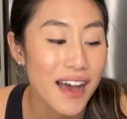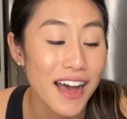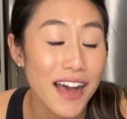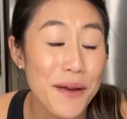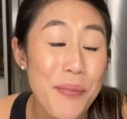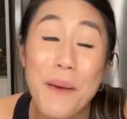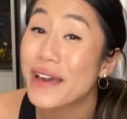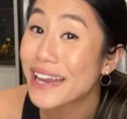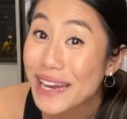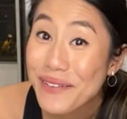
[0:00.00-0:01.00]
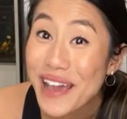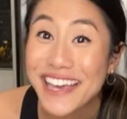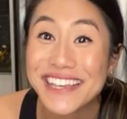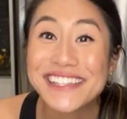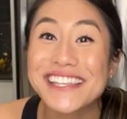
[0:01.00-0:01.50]
But
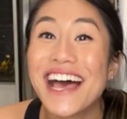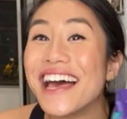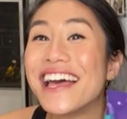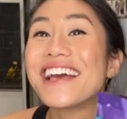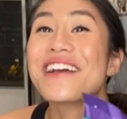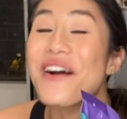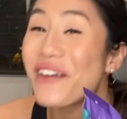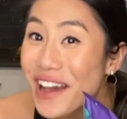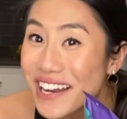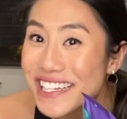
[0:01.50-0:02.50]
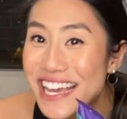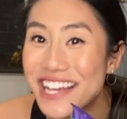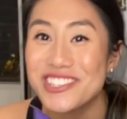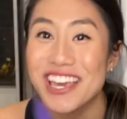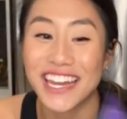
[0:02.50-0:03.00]
anyways, going on a
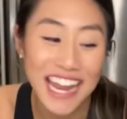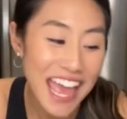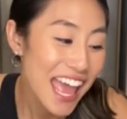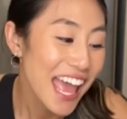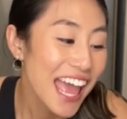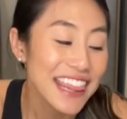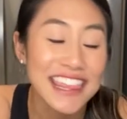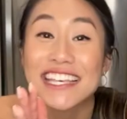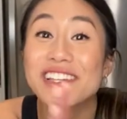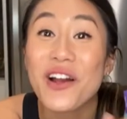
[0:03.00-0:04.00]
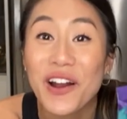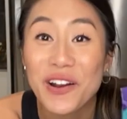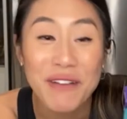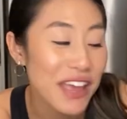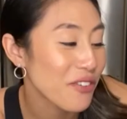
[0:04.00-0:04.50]
tangent, these are
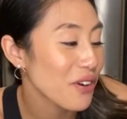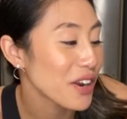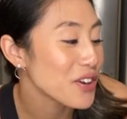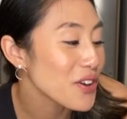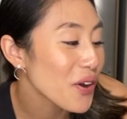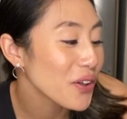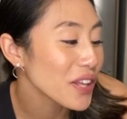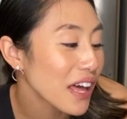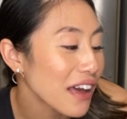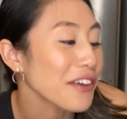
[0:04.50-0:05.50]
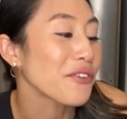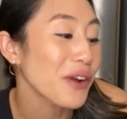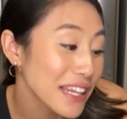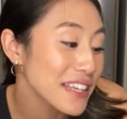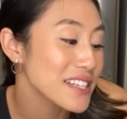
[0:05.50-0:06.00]
my
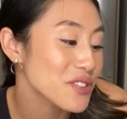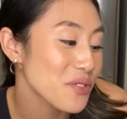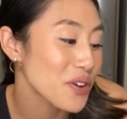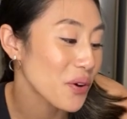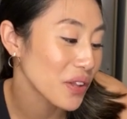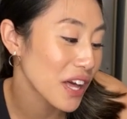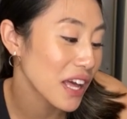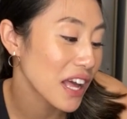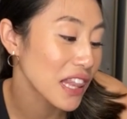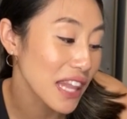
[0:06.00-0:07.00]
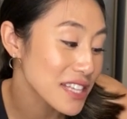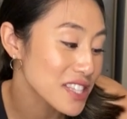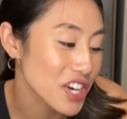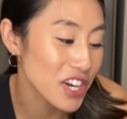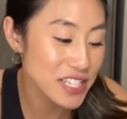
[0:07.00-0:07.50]
grainless granola
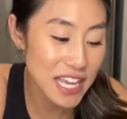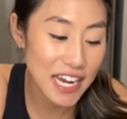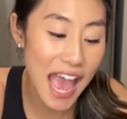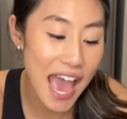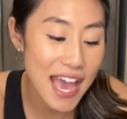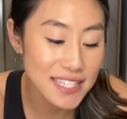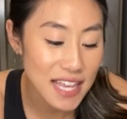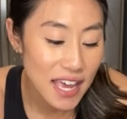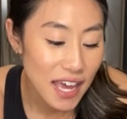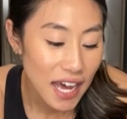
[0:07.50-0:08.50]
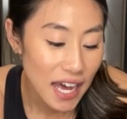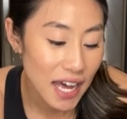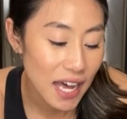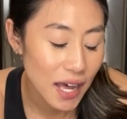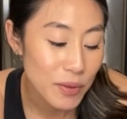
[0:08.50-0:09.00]
clusters, and it
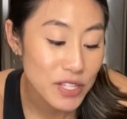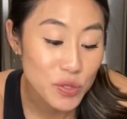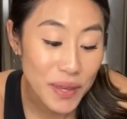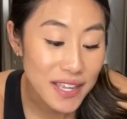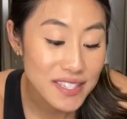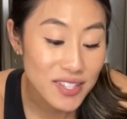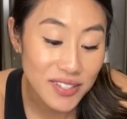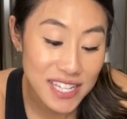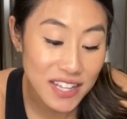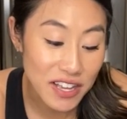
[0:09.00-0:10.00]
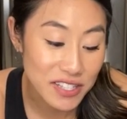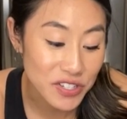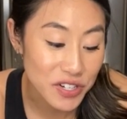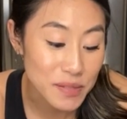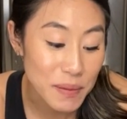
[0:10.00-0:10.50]
has sweet and salty
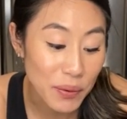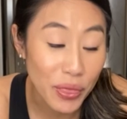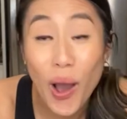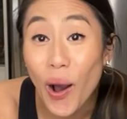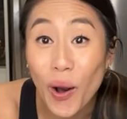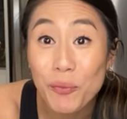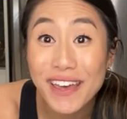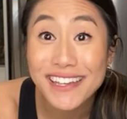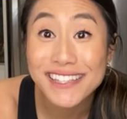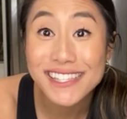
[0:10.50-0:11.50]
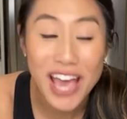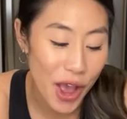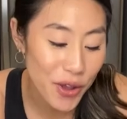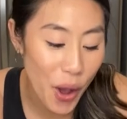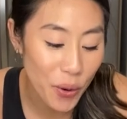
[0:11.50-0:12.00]
clusters made with almonds,
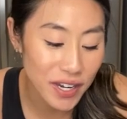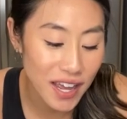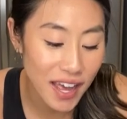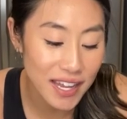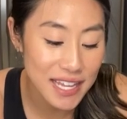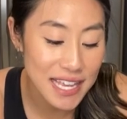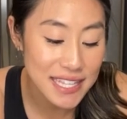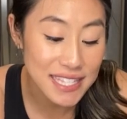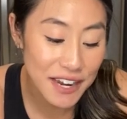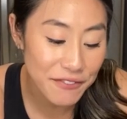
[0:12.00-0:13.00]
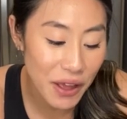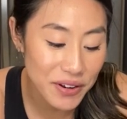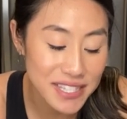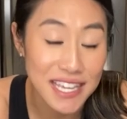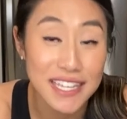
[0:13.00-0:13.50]
coconut,
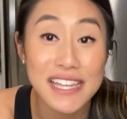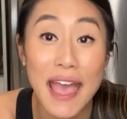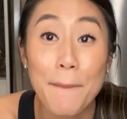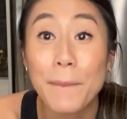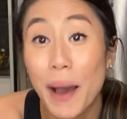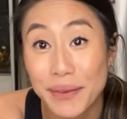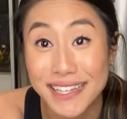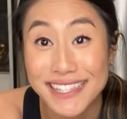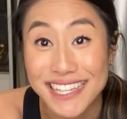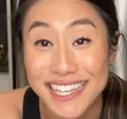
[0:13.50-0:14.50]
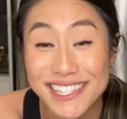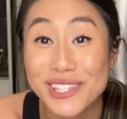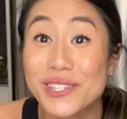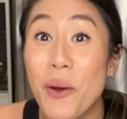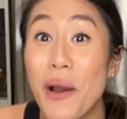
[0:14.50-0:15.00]
sunflower seeds, and pumpkin seeds.
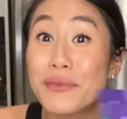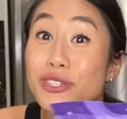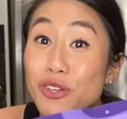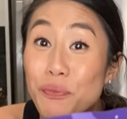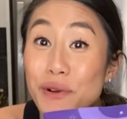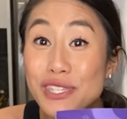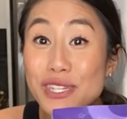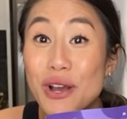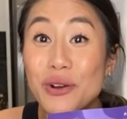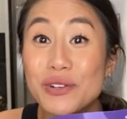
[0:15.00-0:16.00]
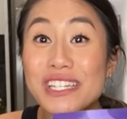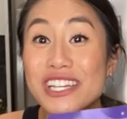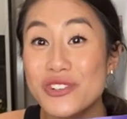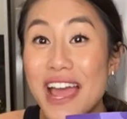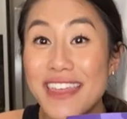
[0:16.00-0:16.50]
So I'm super stoked to
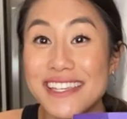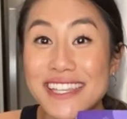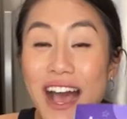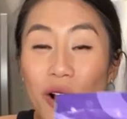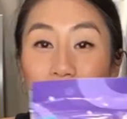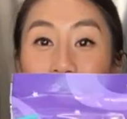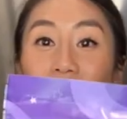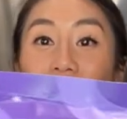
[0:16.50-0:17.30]
try this out.